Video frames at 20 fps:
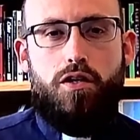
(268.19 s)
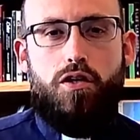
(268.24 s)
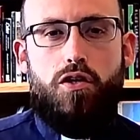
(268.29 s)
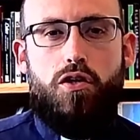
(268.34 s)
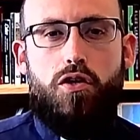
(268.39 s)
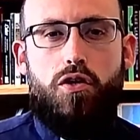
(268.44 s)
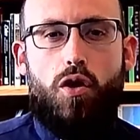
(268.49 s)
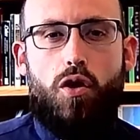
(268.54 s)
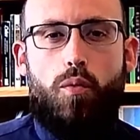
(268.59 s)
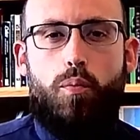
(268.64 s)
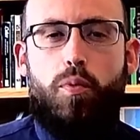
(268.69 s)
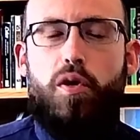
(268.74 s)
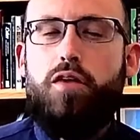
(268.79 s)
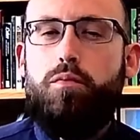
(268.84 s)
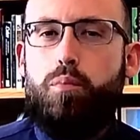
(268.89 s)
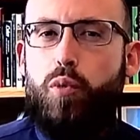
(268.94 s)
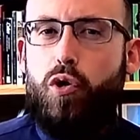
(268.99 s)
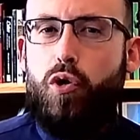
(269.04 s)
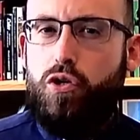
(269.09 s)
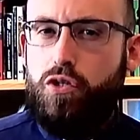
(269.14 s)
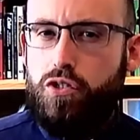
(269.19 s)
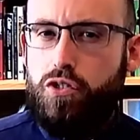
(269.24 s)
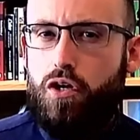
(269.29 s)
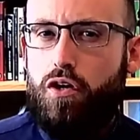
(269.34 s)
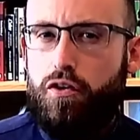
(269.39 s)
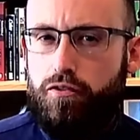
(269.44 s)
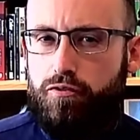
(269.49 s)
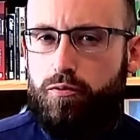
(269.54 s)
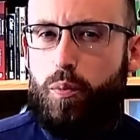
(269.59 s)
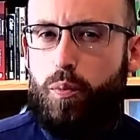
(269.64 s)
not be put
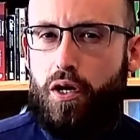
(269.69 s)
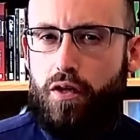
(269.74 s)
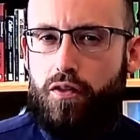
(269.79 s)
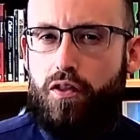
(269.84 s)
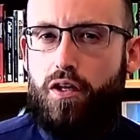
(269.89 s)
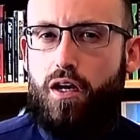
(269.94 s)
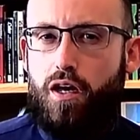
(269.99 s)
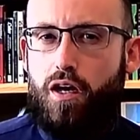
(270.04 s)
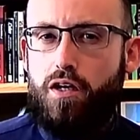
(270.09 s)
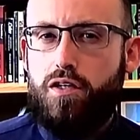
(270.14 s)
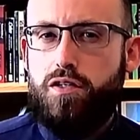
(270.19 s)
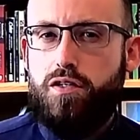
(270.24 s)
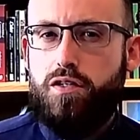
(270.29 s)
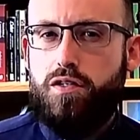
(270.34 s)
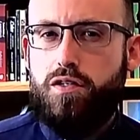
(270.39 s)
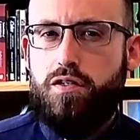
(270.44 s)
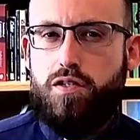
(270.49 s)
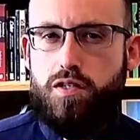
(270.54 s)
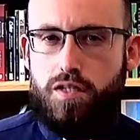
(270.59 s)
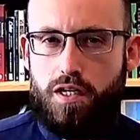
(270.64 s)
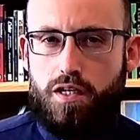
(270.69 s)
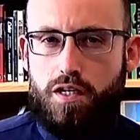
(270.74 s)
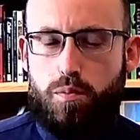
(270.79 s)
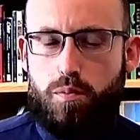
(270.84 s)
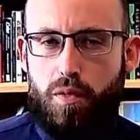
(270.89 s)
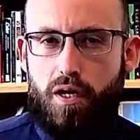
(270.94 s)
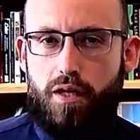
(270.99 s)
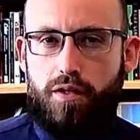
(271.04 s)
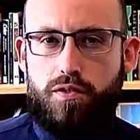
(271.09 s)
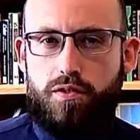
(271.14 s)
off by the last 6
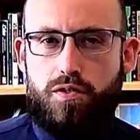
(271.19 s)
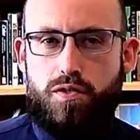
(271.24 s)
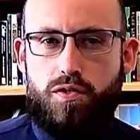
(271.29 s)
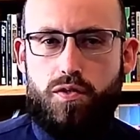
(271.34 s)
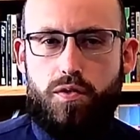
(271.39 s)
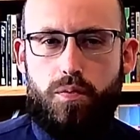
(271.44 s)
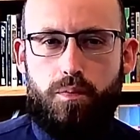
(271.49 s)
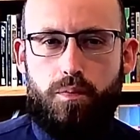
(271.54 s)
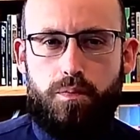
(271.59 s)
months.